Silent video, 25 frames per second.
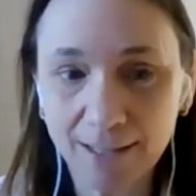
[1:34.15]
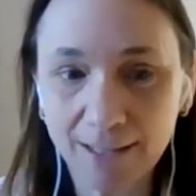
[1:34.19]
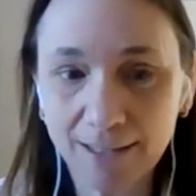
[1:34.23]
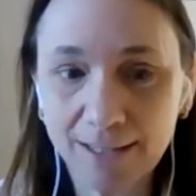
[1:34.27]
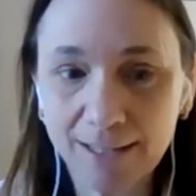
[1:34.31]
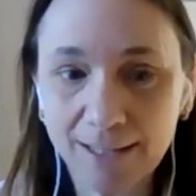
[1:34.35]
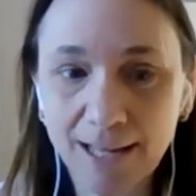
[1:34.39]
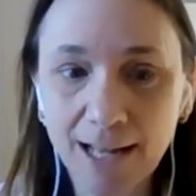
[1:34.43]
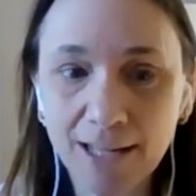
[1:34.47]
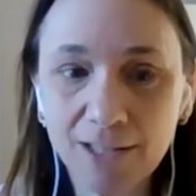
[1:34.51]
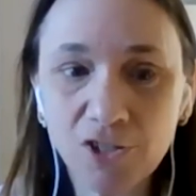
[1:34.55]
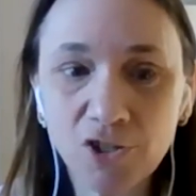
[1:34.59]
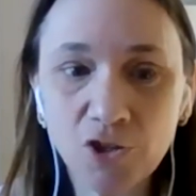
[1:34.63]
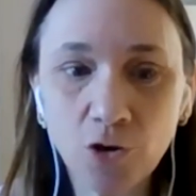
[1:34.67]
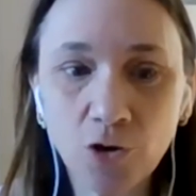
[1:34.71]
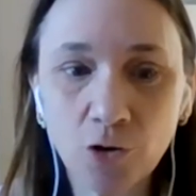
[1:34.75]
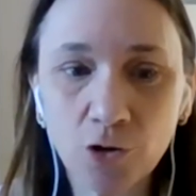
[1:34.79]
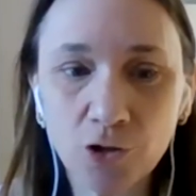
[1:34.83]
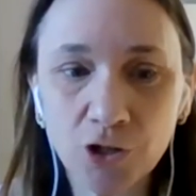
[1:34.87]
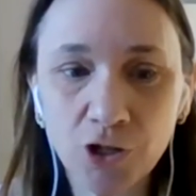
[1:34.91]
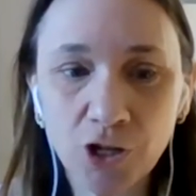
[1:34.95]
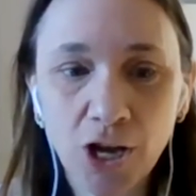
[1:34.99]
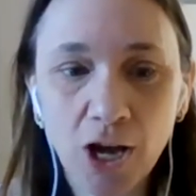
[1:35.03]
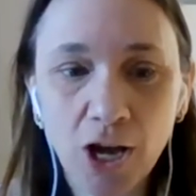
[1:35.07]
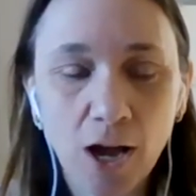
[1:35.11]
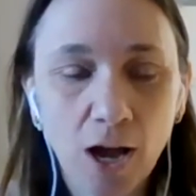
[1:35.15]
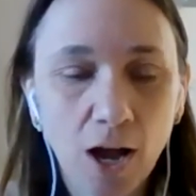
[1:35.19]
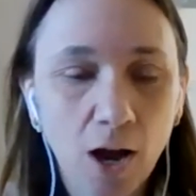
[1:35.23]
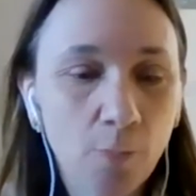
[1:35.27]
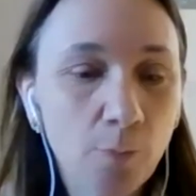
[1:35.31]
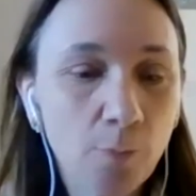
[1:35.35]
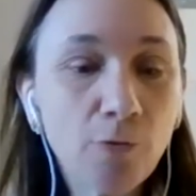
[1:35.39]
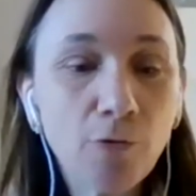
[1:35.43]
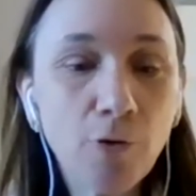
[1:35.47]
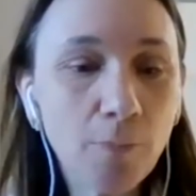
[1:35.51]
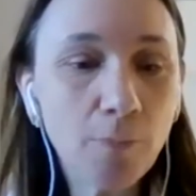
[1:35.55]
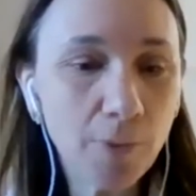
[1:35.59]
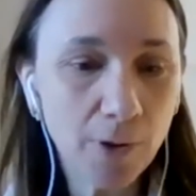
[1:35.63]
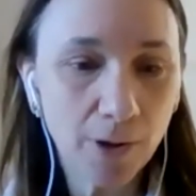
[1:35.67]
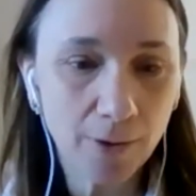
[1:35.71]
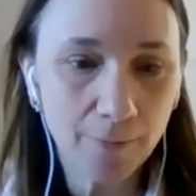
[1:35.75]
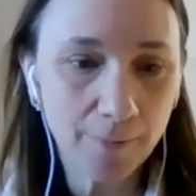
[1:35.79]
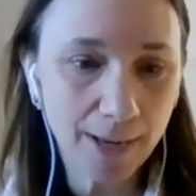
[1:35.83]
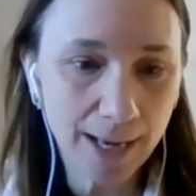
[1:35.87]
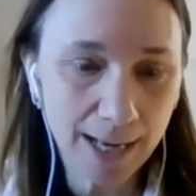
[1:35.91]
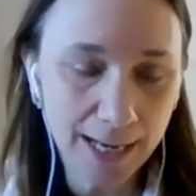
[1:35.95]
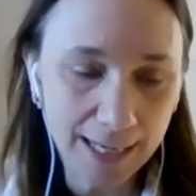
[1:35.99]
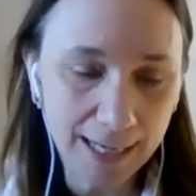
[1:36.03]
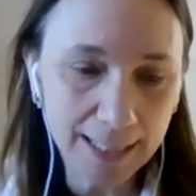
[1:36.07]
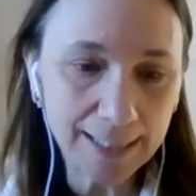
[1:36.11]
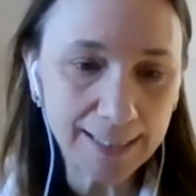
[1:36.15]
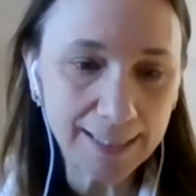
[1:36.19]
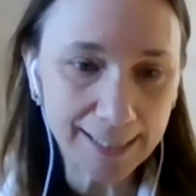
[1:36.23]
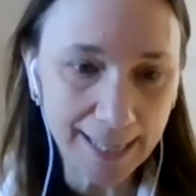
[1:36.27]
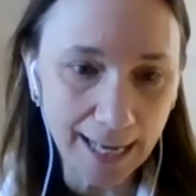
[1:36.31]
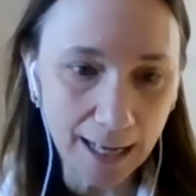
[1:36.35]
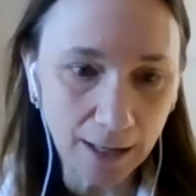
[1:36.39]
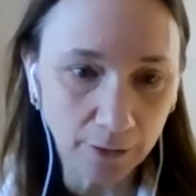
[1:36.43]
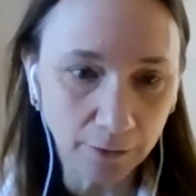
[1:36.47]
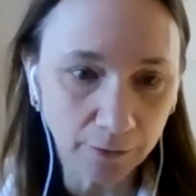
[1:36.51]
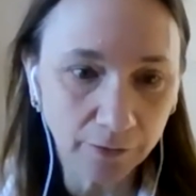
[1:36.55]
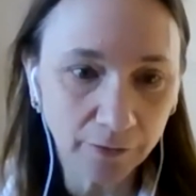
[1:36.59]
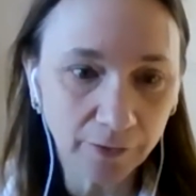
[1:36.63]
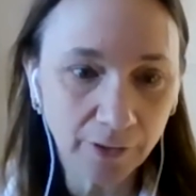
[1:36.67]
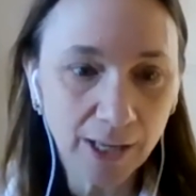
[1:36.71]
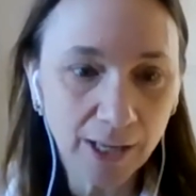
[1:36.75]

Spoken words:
That's not a problem in itself.